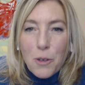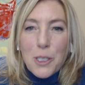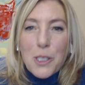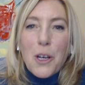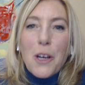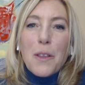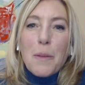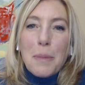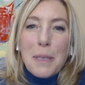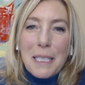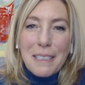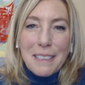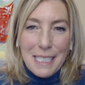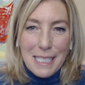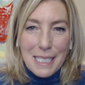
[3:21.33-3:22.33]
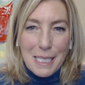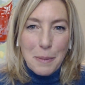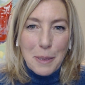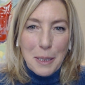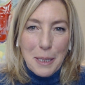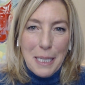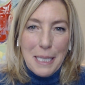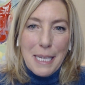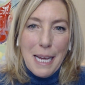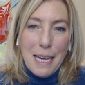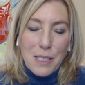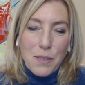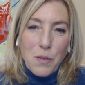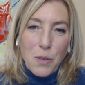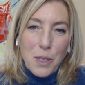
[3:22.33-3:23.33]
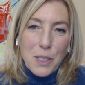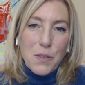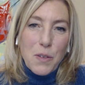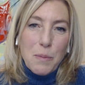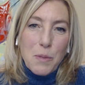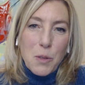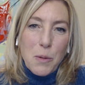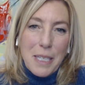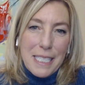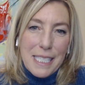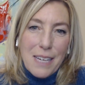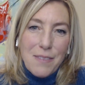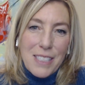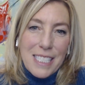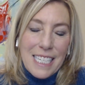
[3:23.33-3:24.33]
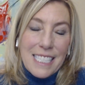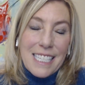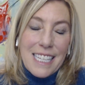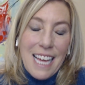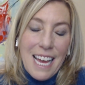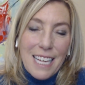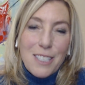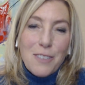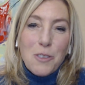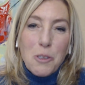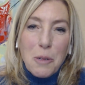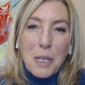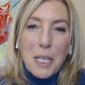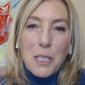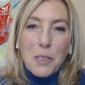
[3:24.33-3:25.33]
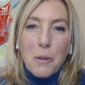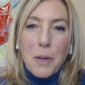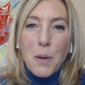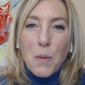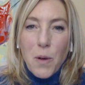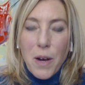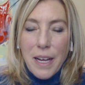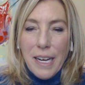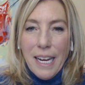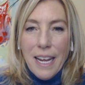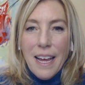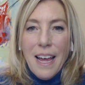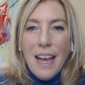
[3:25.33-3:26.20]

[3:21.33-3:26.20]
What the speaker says: force called the Political Instability Task Force from 2017 to the end of 2021.